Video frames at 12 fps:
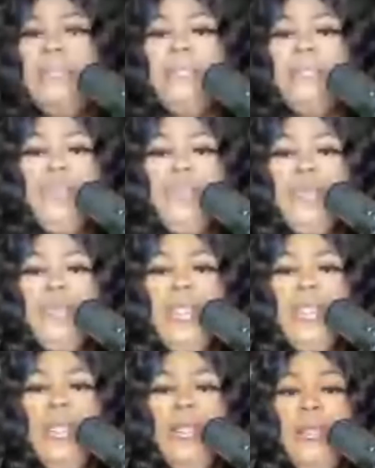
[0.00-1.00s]

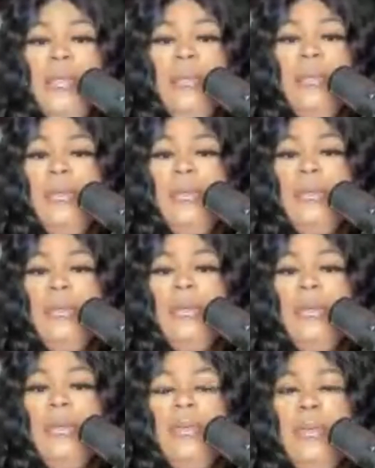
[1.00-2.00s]

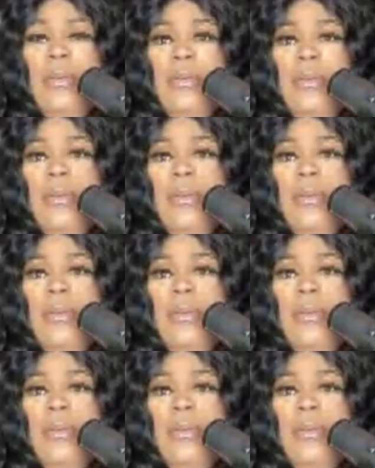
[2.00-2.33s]
[no speech]